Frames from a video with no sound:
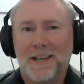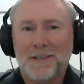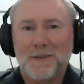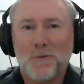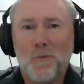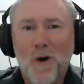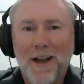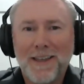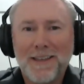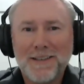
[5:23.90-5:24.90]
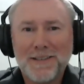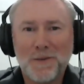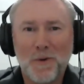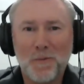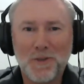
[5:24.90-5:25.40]
to ask why
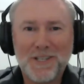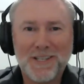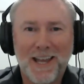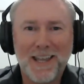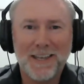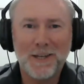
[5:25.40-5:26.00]
someone would stay